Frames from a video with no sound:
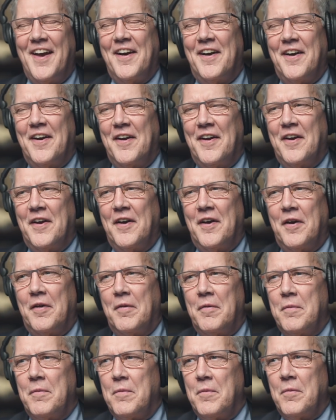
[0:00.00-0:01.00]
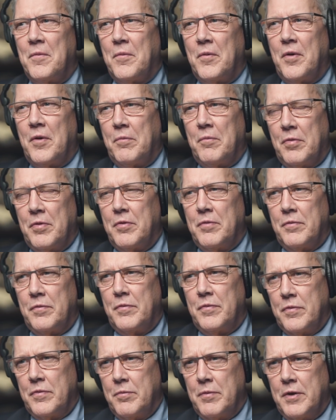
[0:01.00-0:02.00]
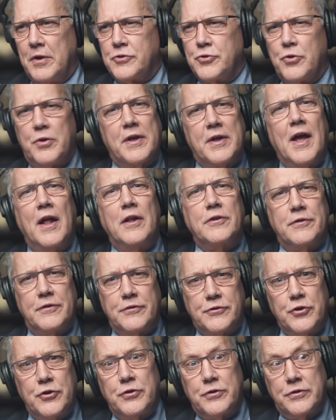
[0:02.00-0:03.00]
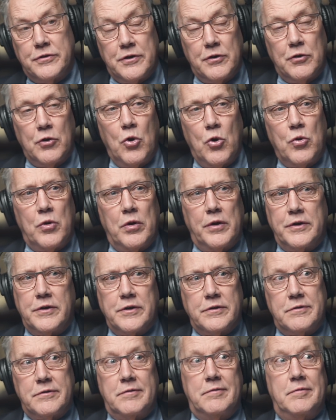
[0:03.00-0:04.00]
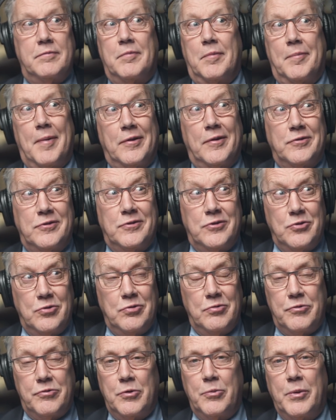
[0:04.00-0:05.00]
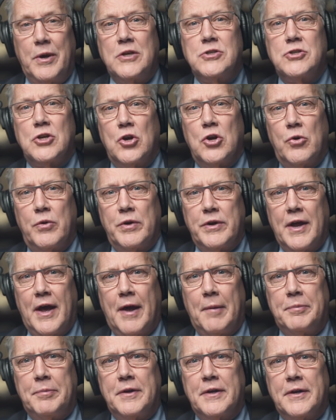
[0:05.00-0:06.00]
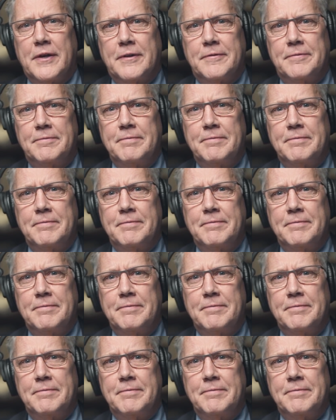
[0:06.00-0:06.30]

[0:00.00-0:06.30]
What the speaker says: The Minnesota Council of Churches here locally just about 2-3 weeks ago adopted a